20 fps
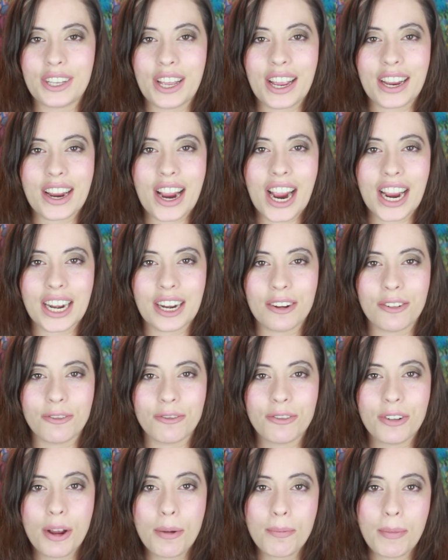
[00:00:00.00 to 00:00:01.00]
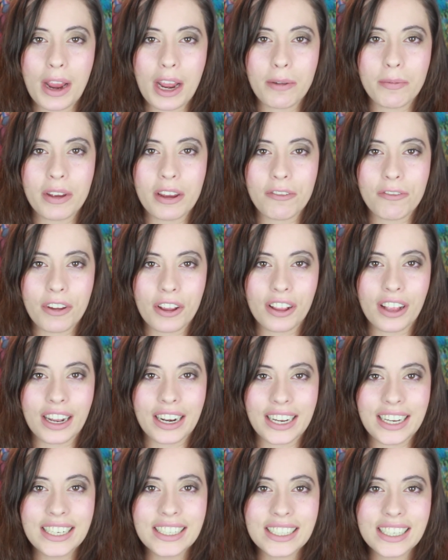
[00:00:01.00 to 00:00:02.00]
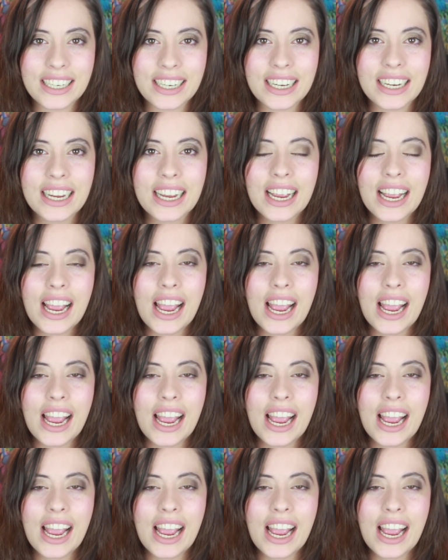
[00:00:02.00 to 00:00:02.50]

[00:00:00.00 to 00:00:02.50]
that kind of made me feel uneasy